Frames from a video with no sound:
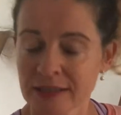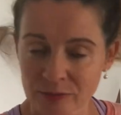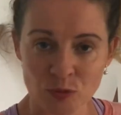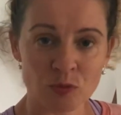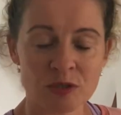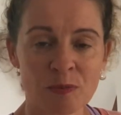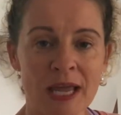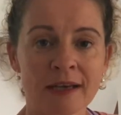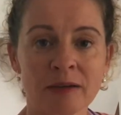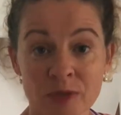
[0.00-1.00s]
That was always the
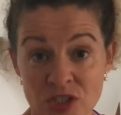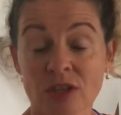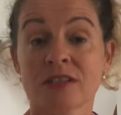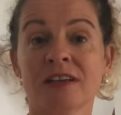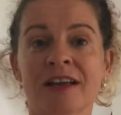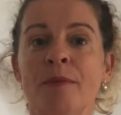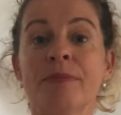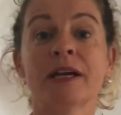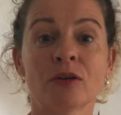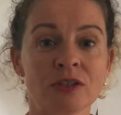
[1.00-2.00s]
plan, and we shut it
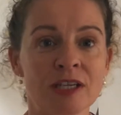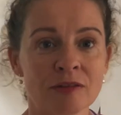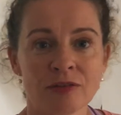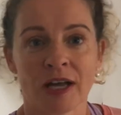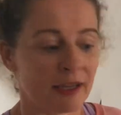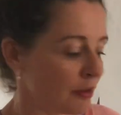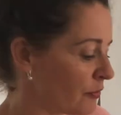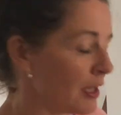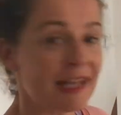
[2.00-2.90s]
bang on year five.